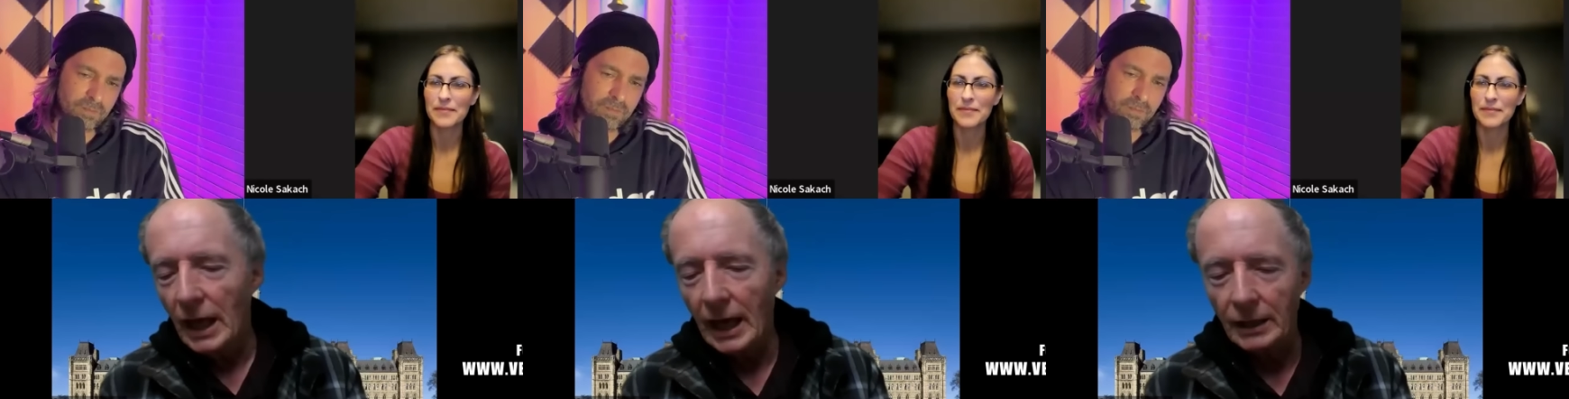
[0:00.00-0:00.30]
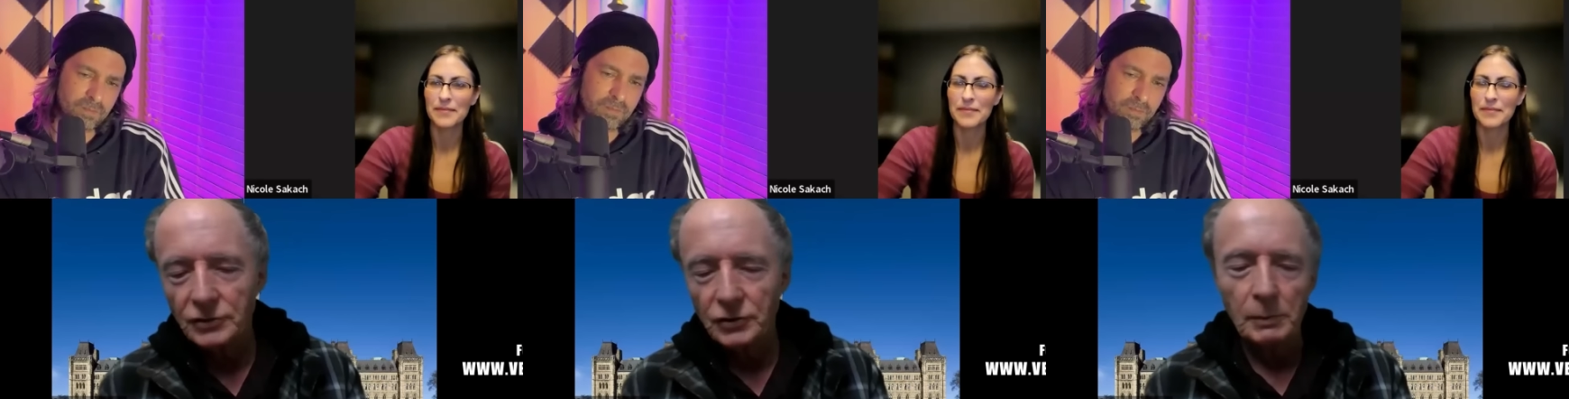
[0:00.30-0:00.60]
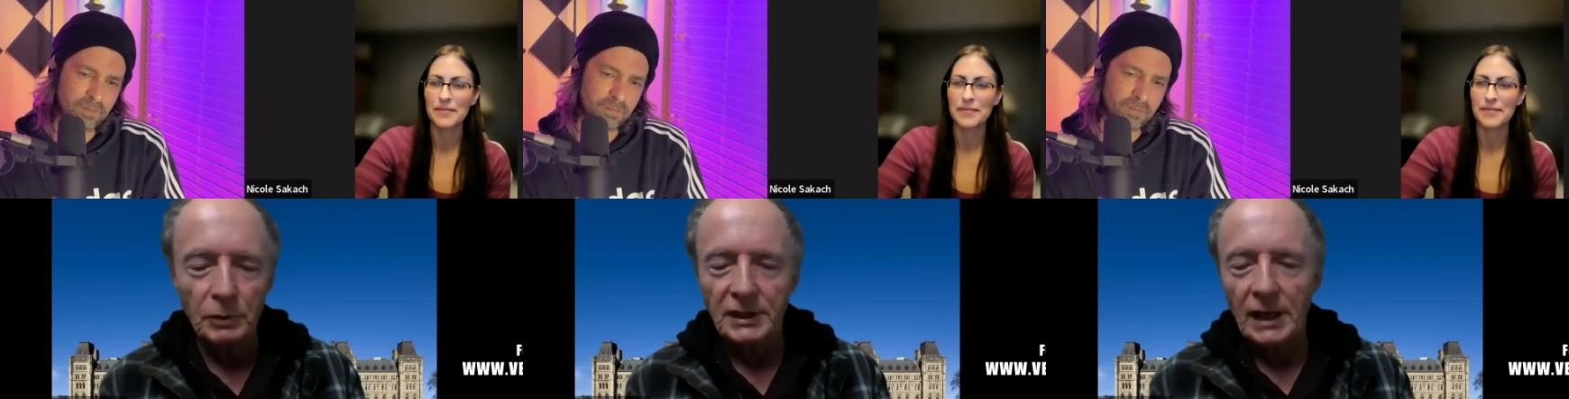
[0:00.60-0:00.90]
Speaker 1: and so
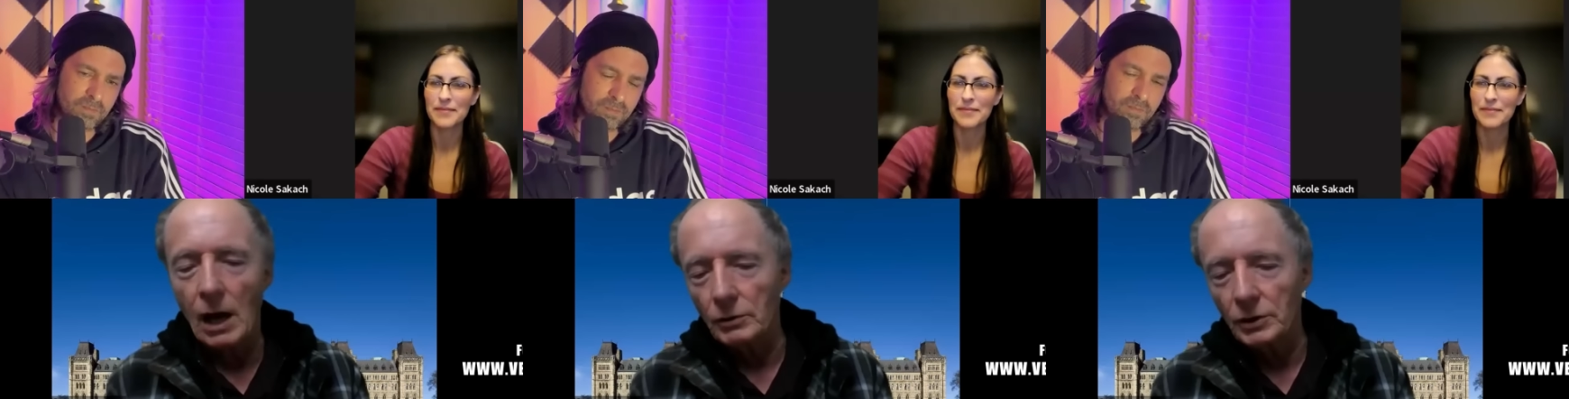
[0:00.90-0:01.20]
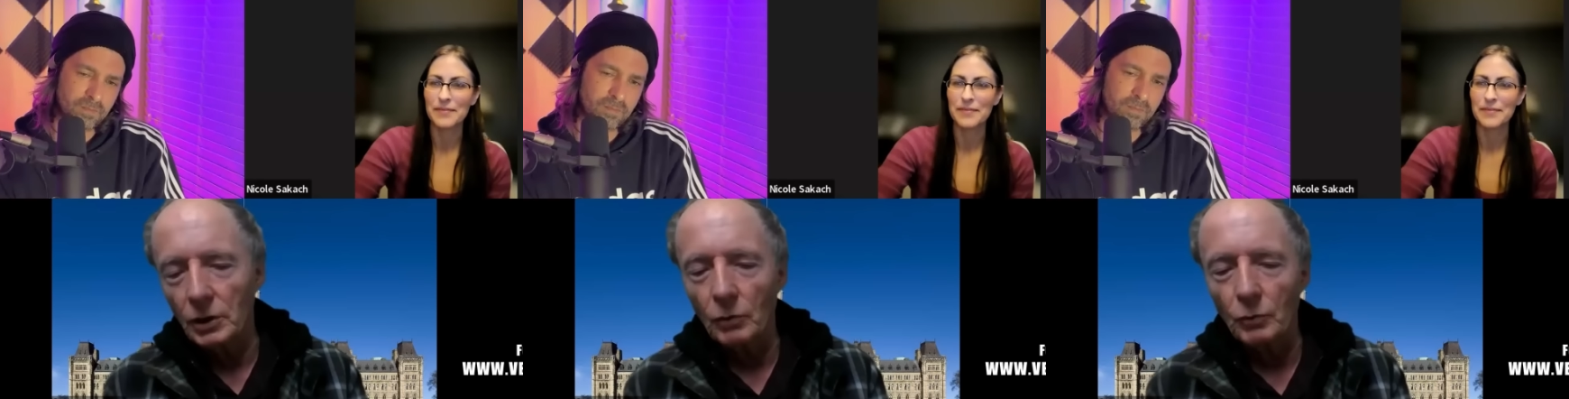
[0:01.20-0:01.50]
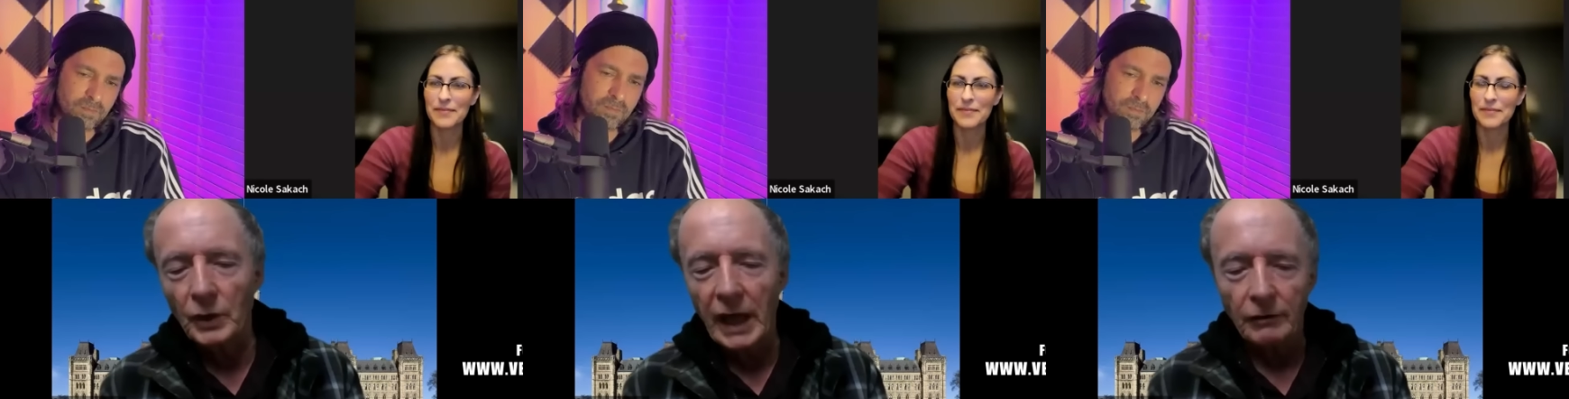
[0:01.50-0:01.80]
he puts it out, and you
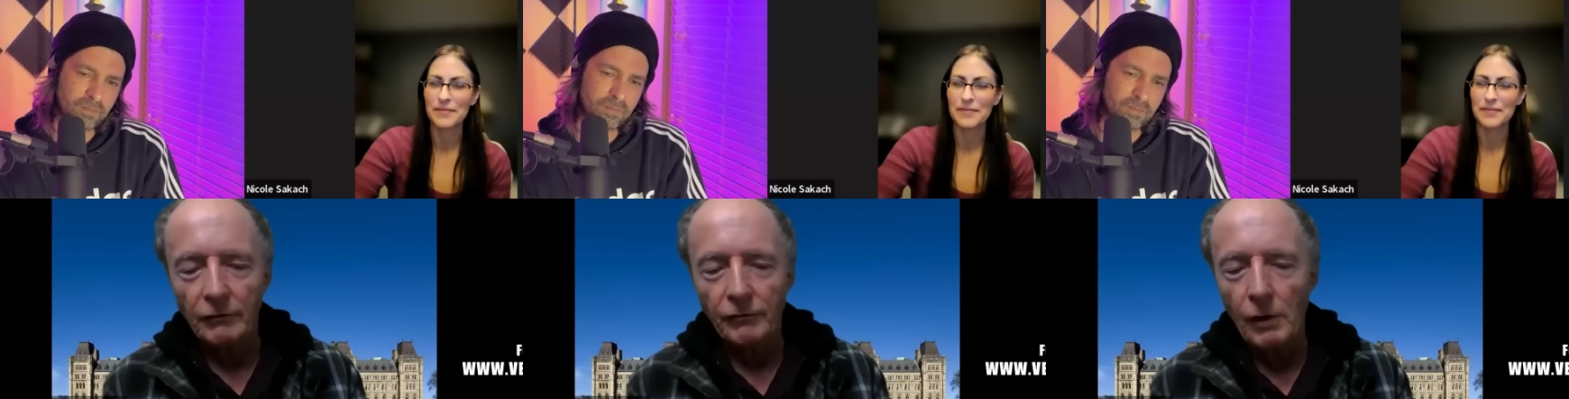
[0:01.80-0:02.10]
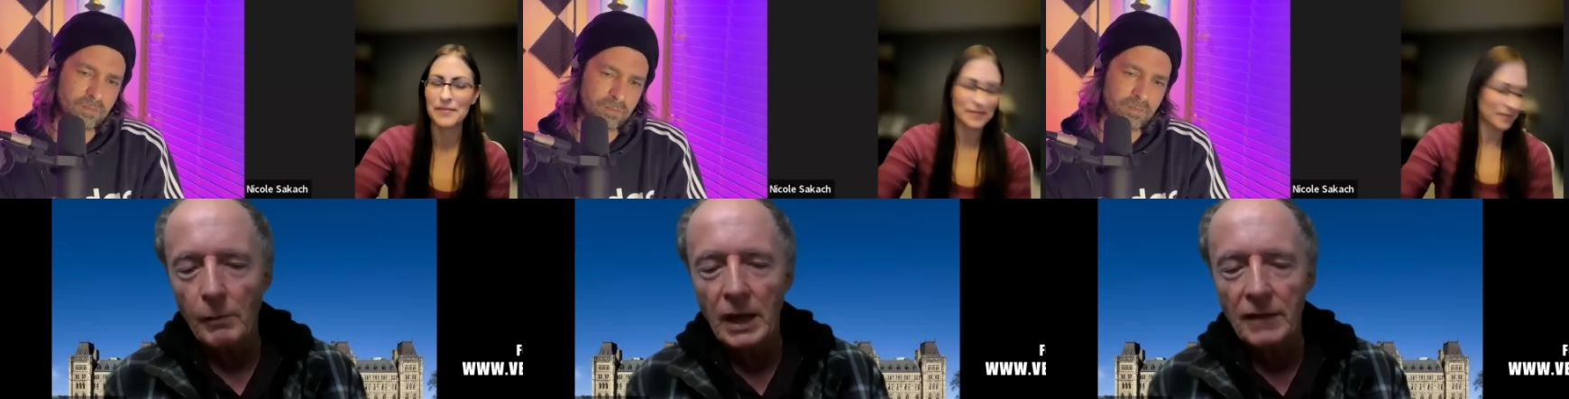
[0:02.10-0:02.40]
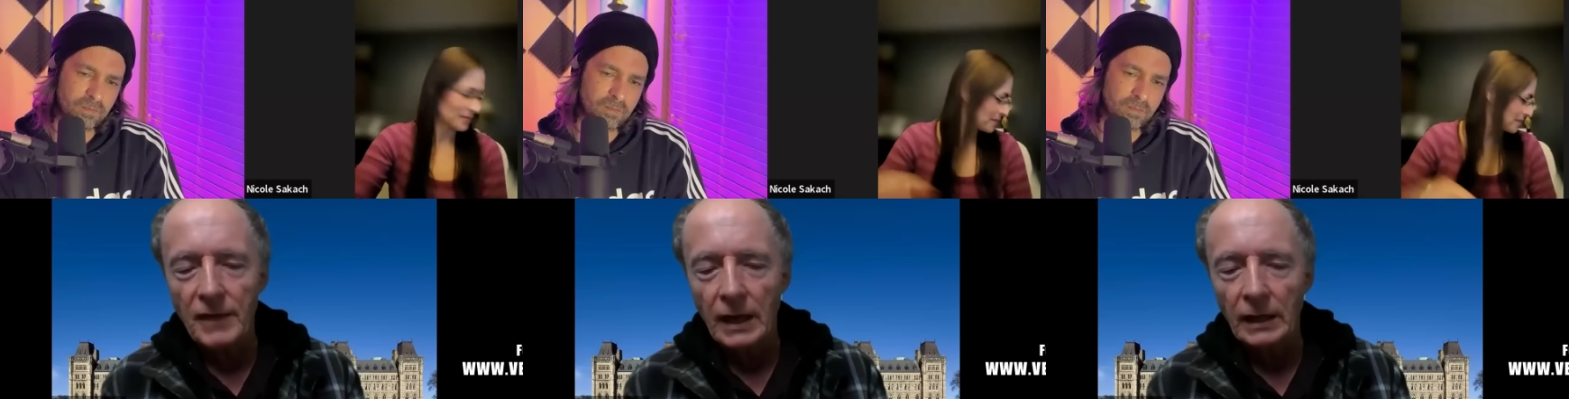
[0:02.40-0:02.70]
don't you can't confirm
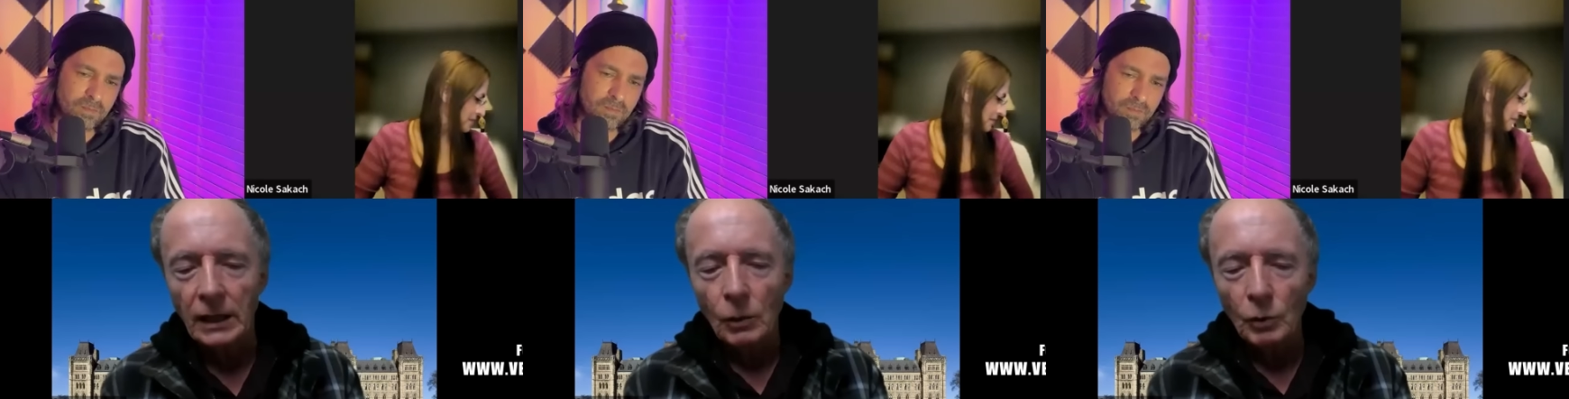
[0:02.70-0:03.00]
anything,